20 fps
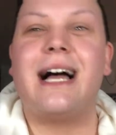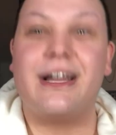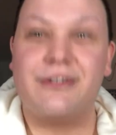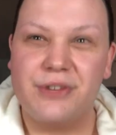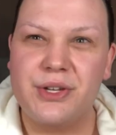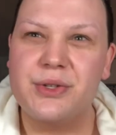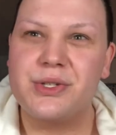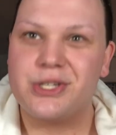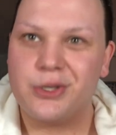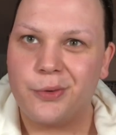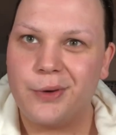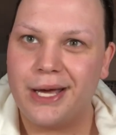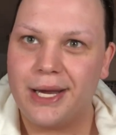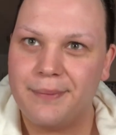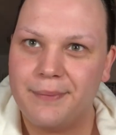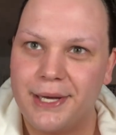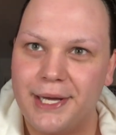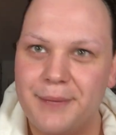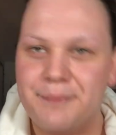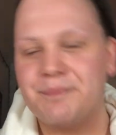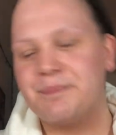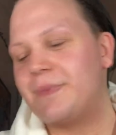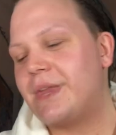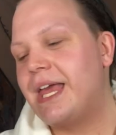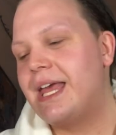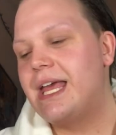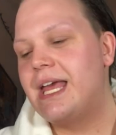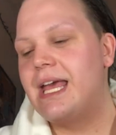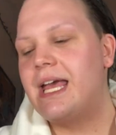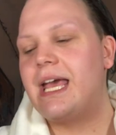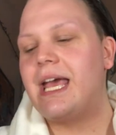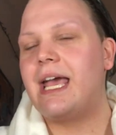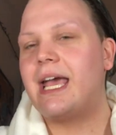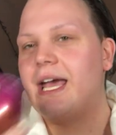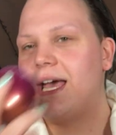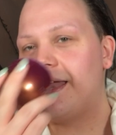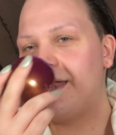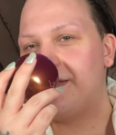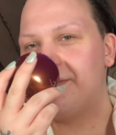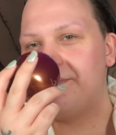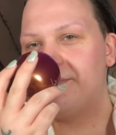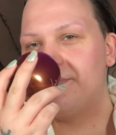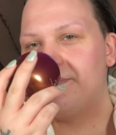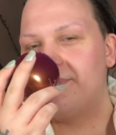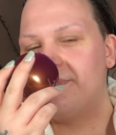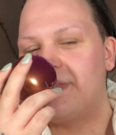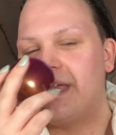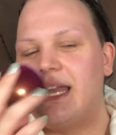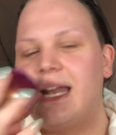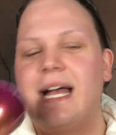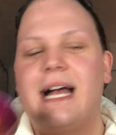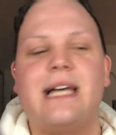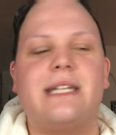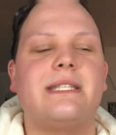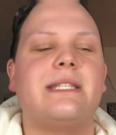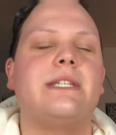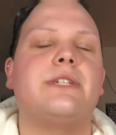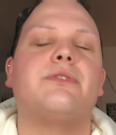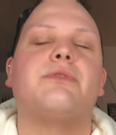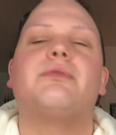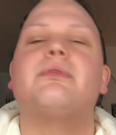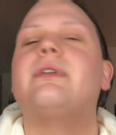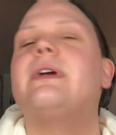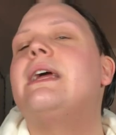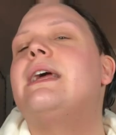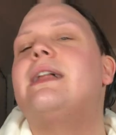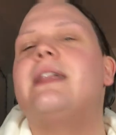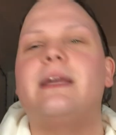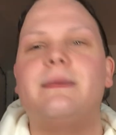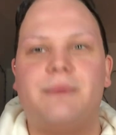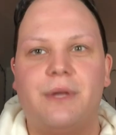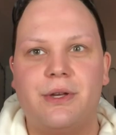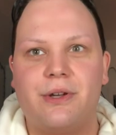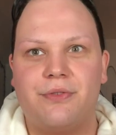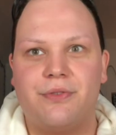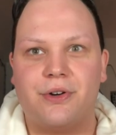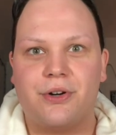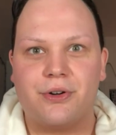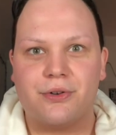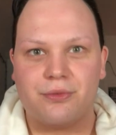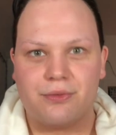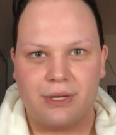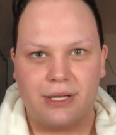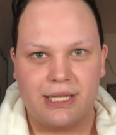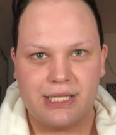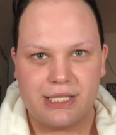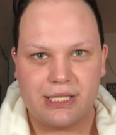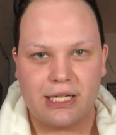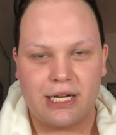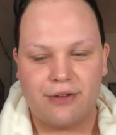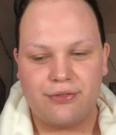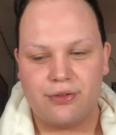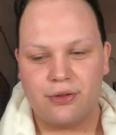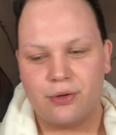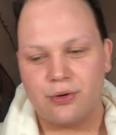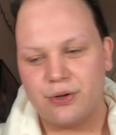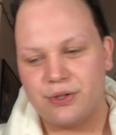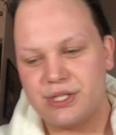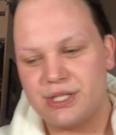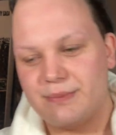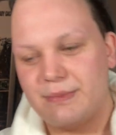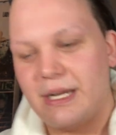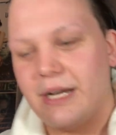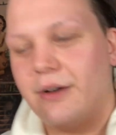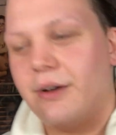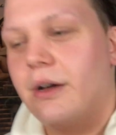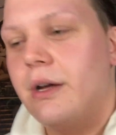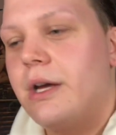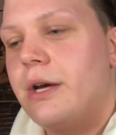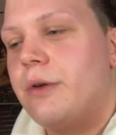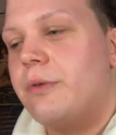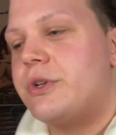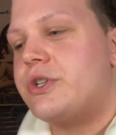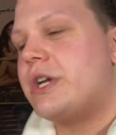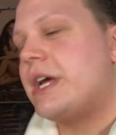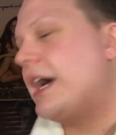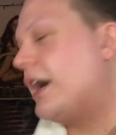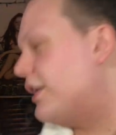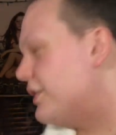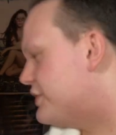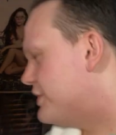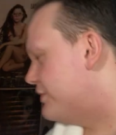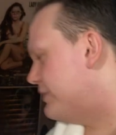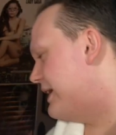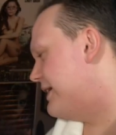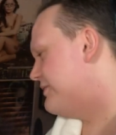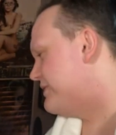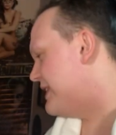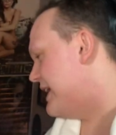I've used quite a bit. And it has this really beautiful, really soft floral smell, which also gives